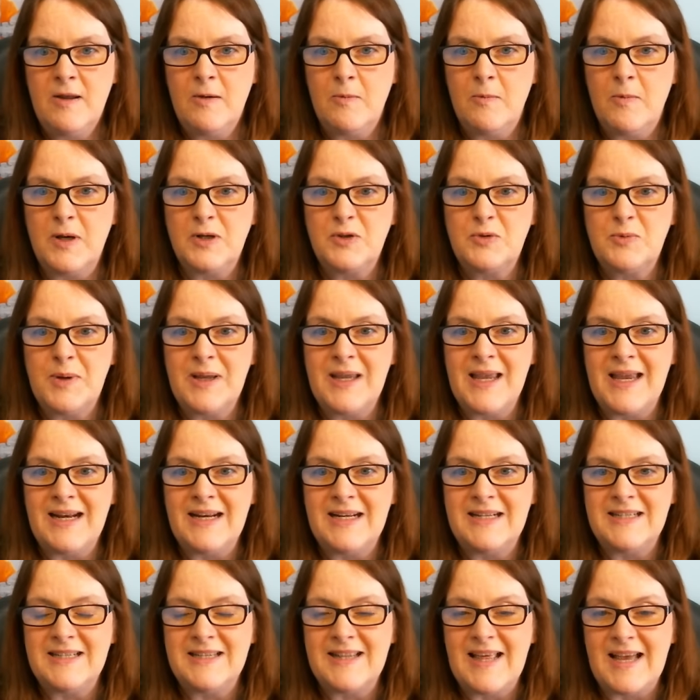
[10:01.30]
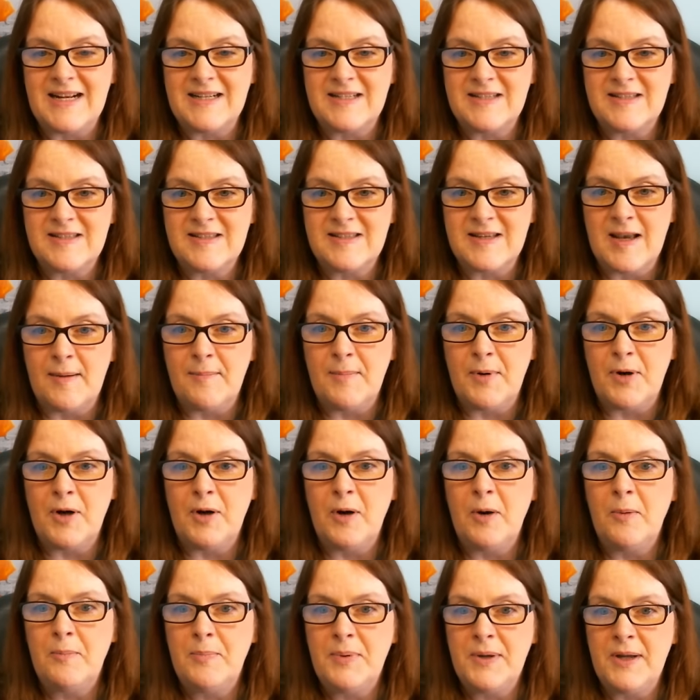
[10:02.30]
Once we get into that
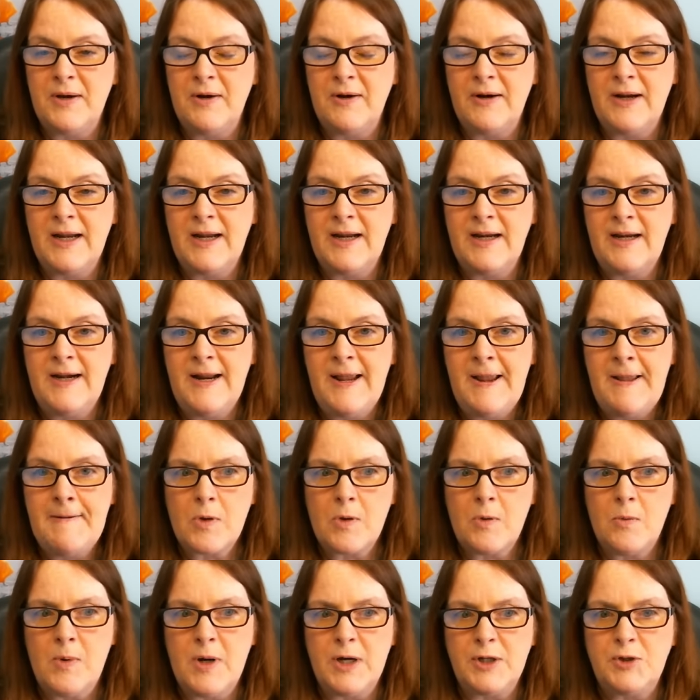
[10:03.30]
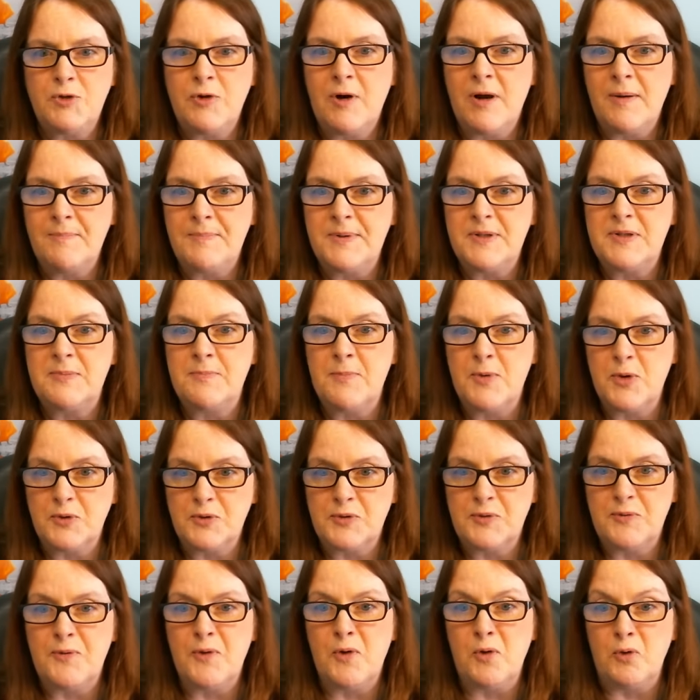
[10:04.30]
summer period where Trump is
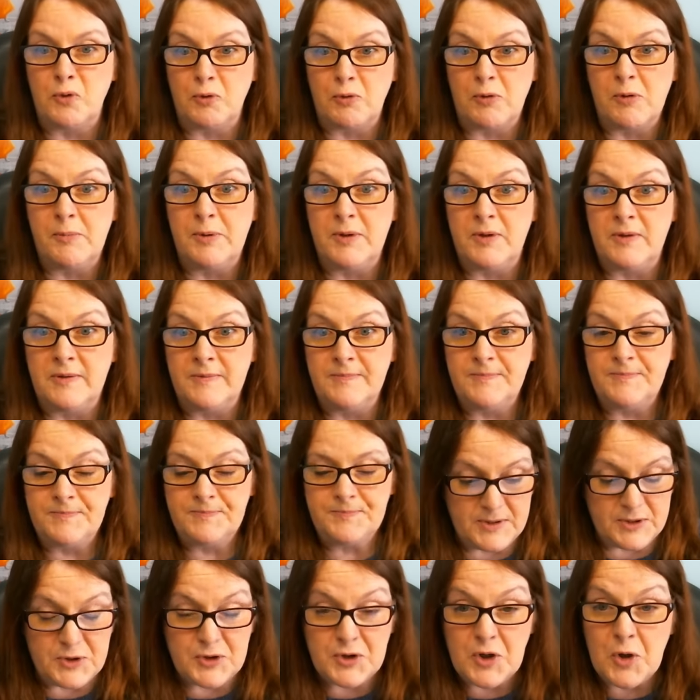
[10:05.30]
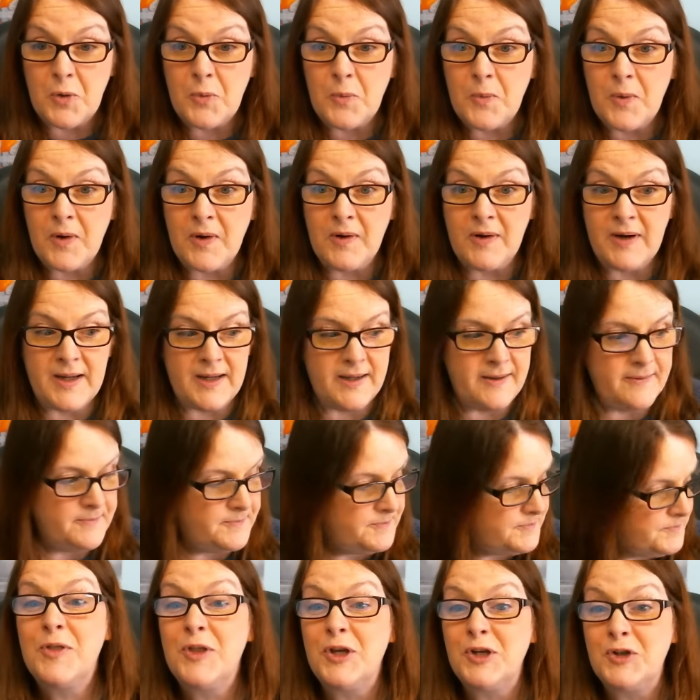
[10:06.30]
most vulnerable. But don't worry,
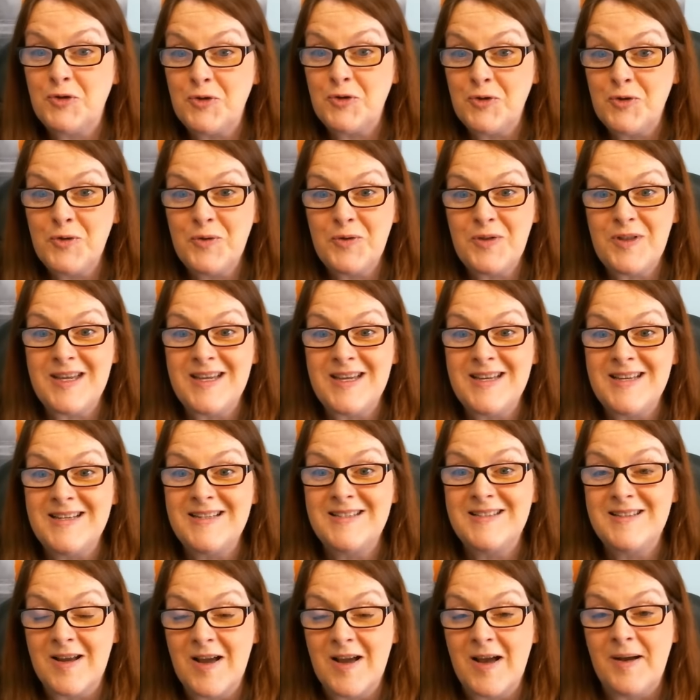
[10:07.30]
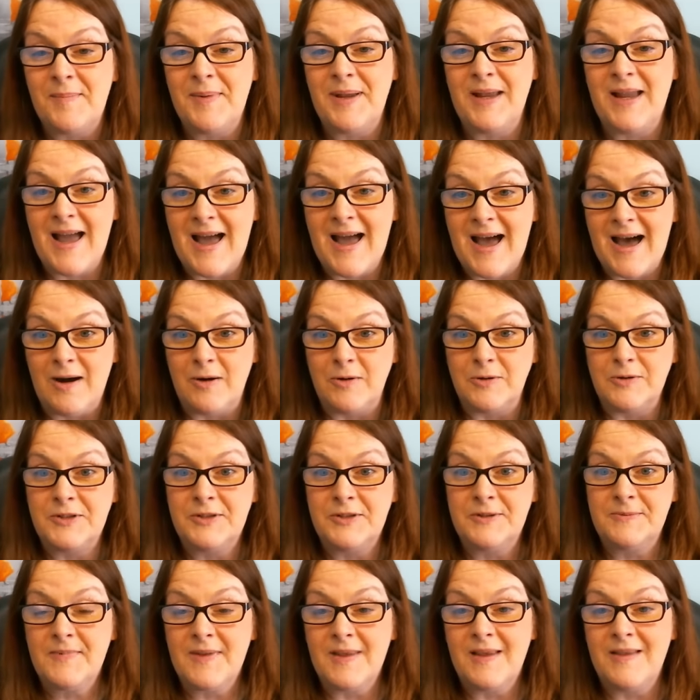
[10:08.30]
the truth is coming out.
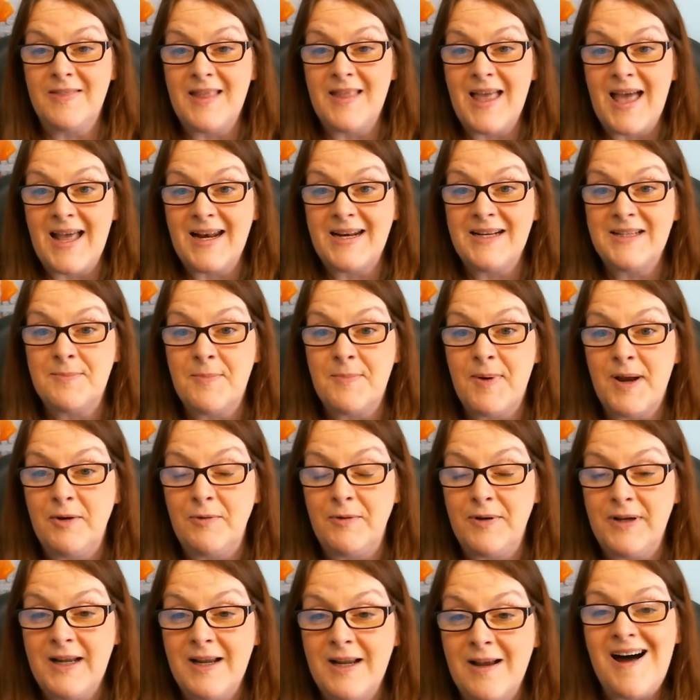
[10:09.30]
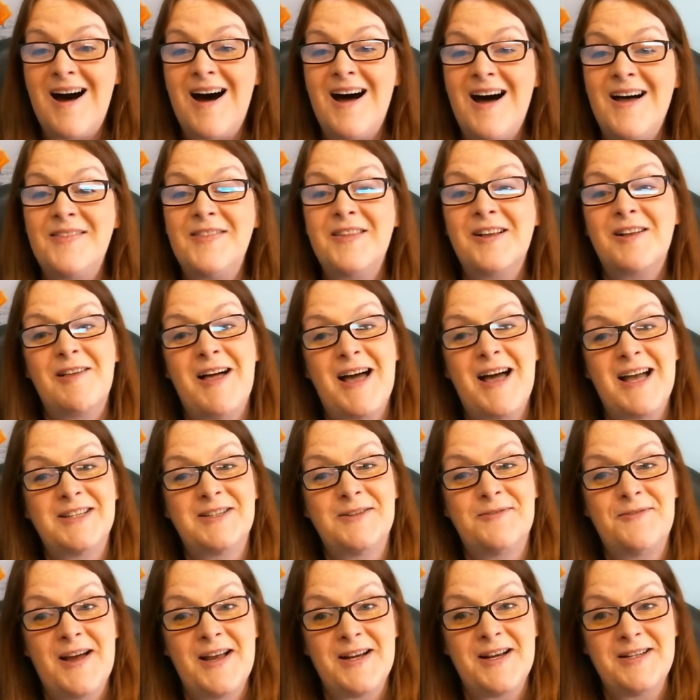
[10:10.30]
And that is my reading on the
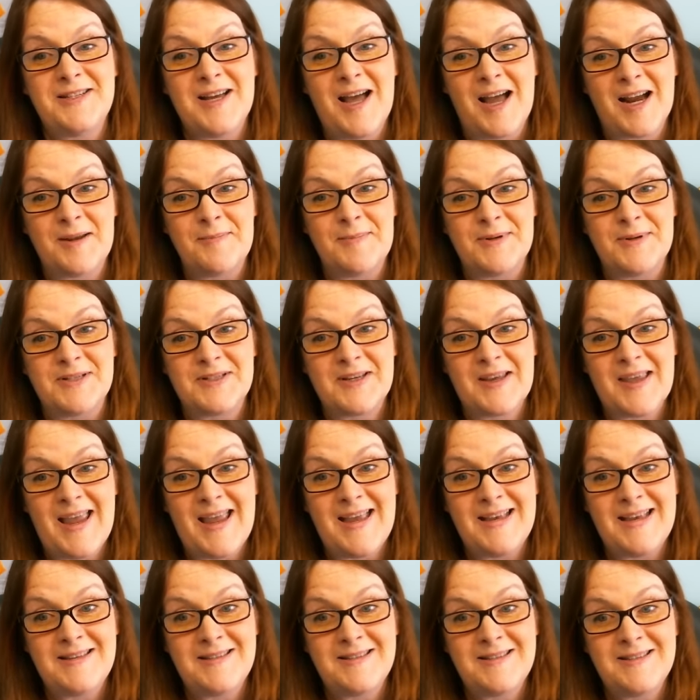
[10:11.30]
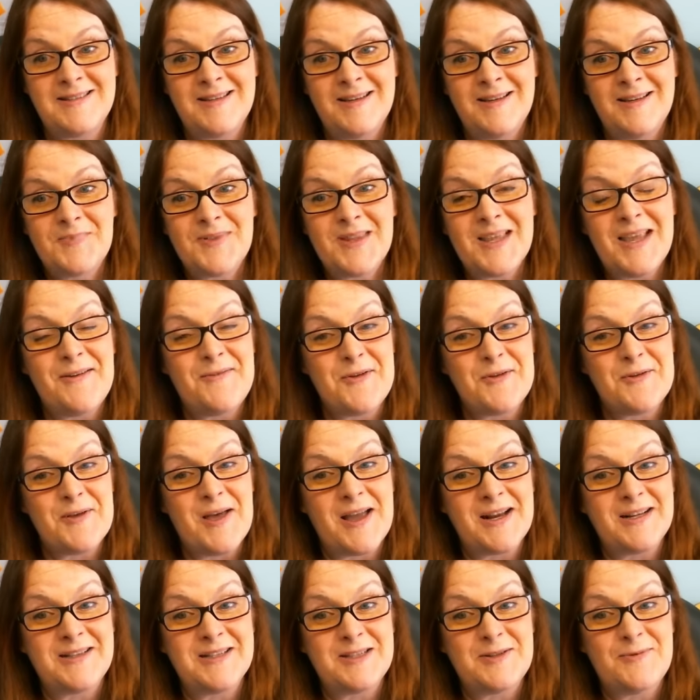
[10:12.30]
classified documents case. If you
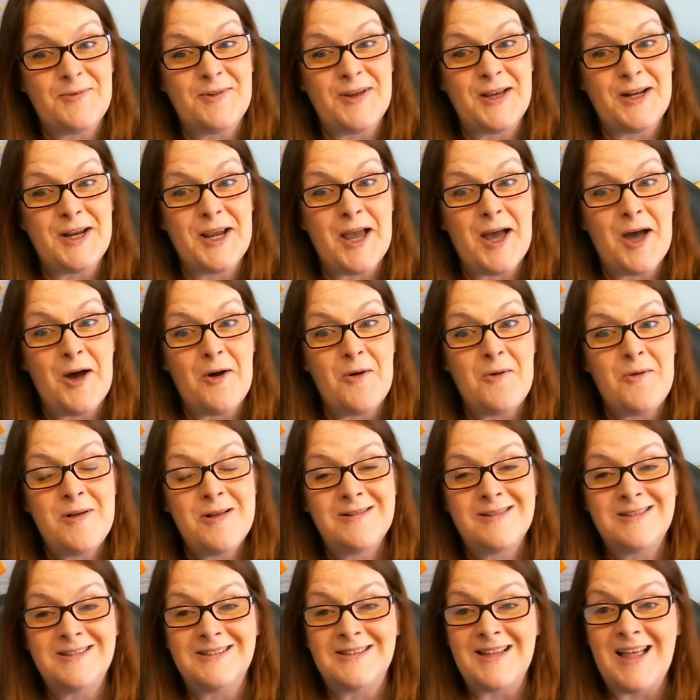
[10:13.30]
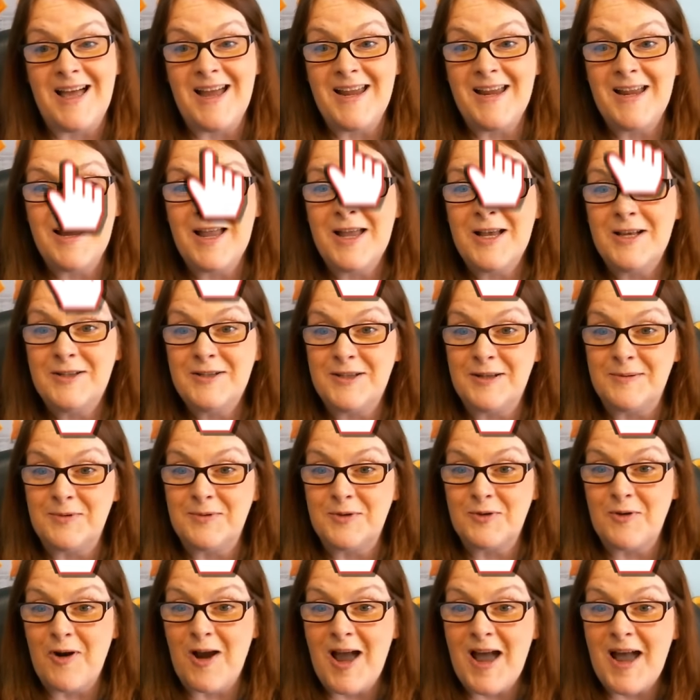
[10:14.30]
like this video, like,
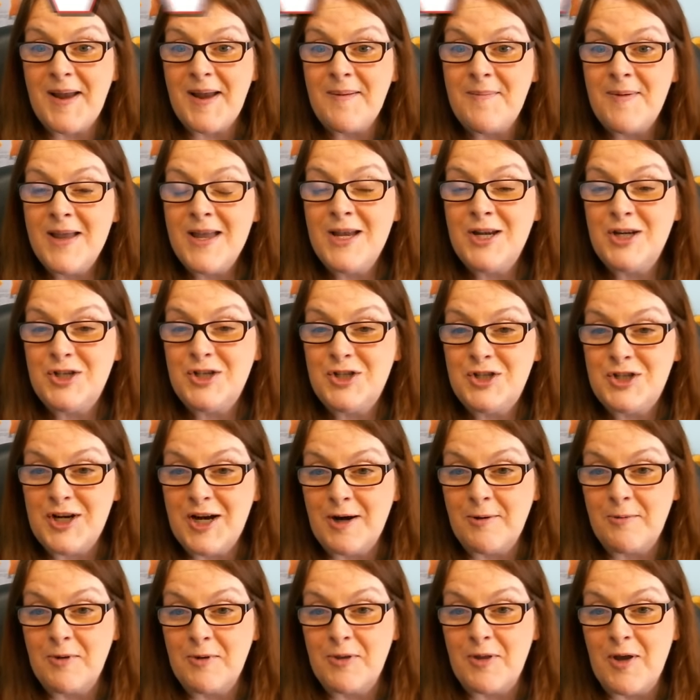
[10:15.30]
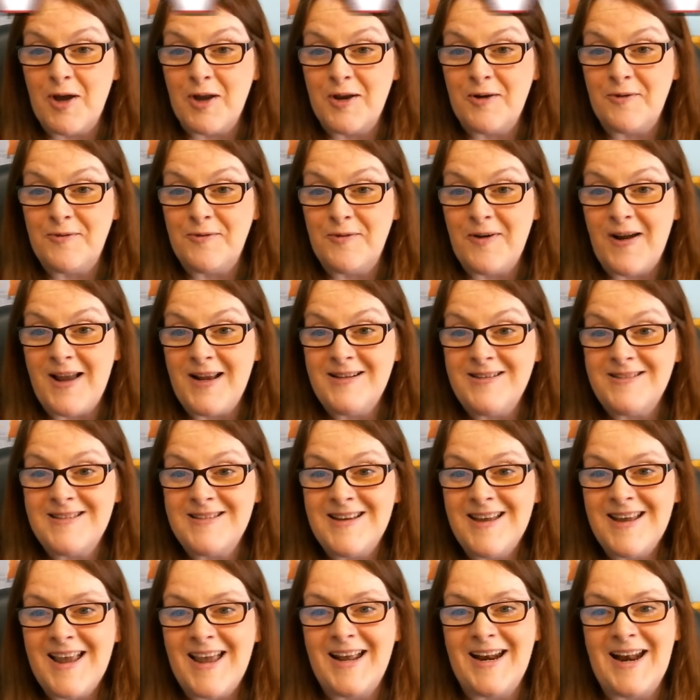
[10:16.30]
subscribe, share with all your friends,
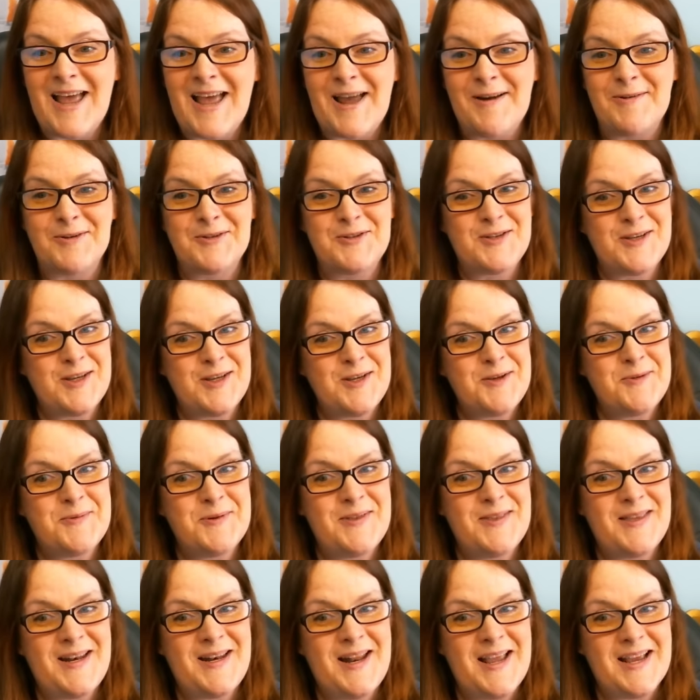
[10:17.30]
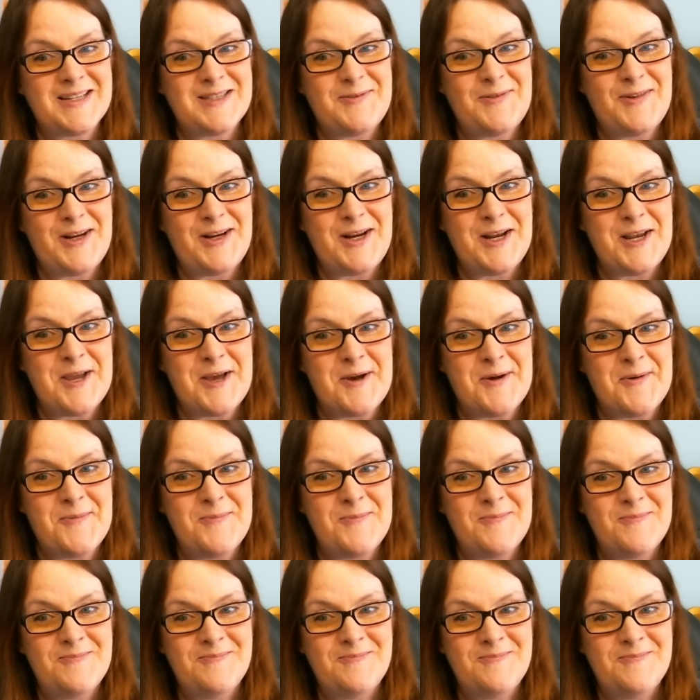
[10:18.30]
and I will see you in the next video.